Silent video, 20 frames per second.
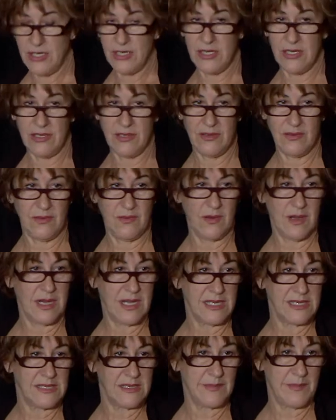to
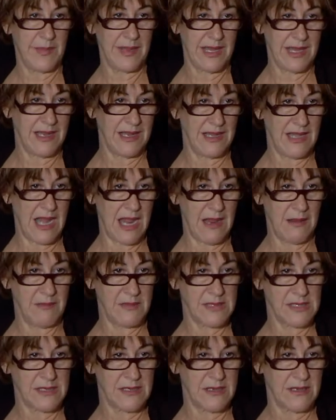us being
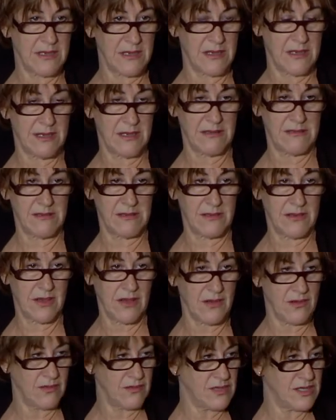named
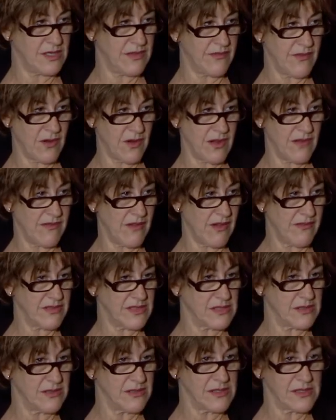co-chief creative
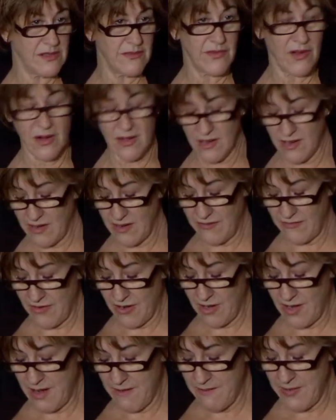officers of our, of
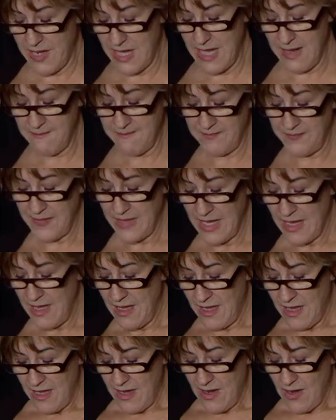our company.
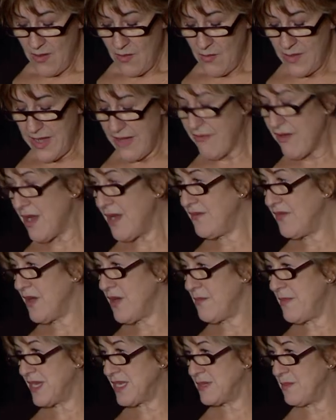We never had
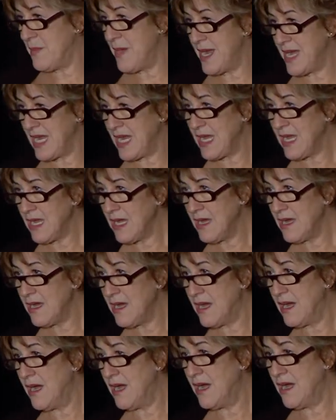very much money
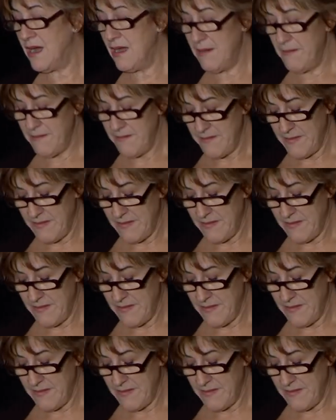um,